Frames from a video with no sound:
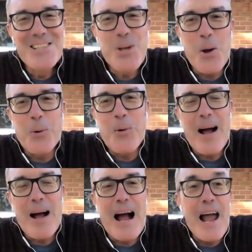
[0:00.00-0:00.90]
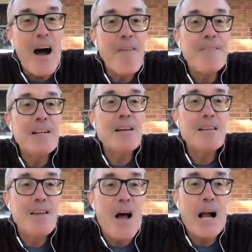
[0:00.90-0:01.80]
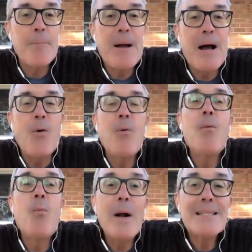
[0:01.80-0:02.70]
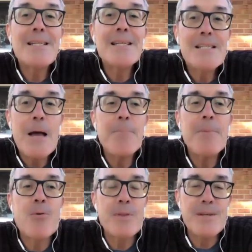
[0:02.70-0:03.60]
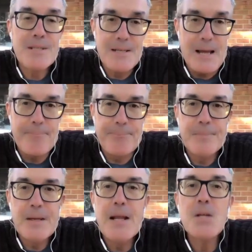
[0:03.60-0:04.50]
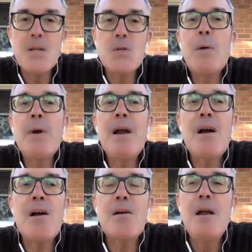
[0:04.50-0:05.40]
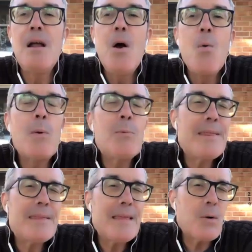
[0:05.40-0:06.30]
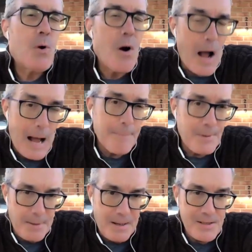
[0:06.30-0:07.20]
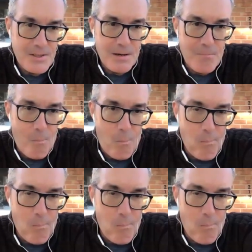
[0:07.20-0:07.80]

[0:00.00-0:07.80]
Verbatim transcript: so I often talk about what's the step before the step? Because when we are, when we think we're optimizing,